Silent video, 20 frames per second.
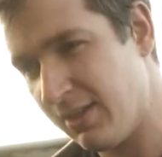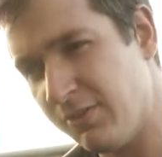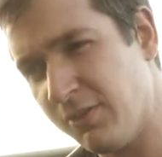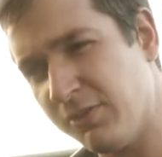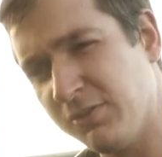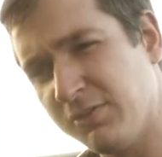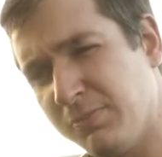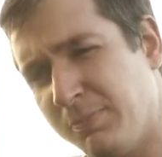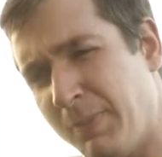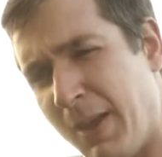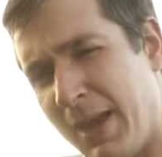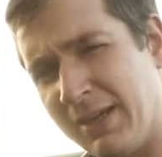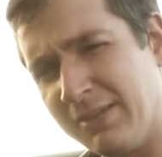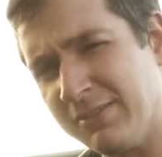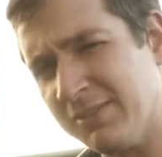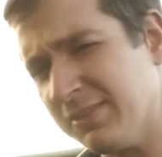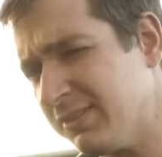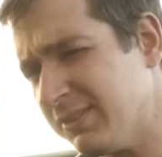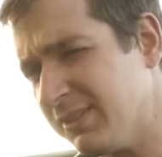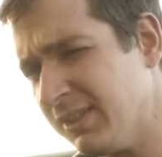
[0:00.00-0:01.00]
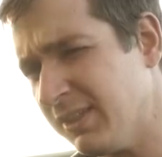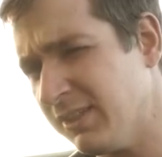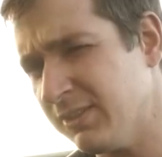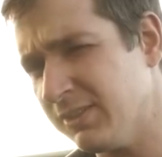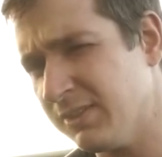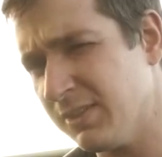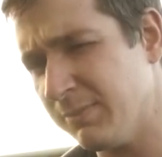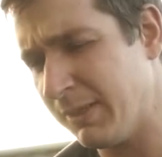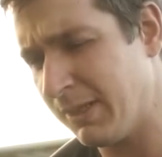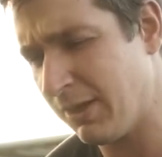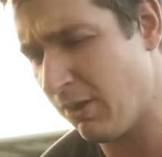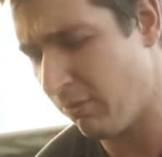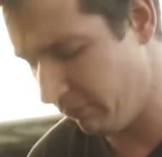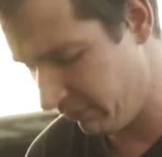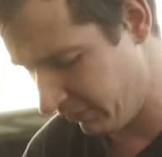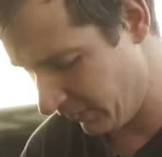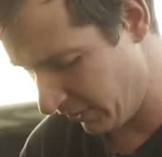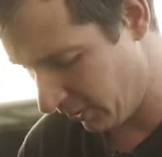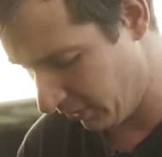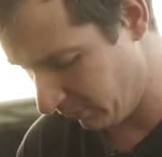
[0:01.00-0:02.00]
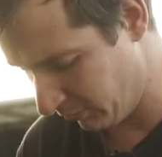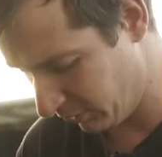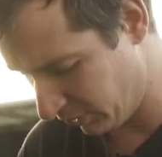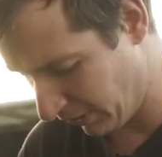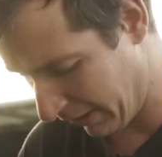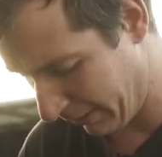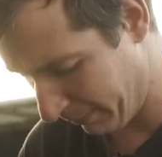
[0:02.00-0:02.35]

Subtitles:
The specs are still to be confirmed, so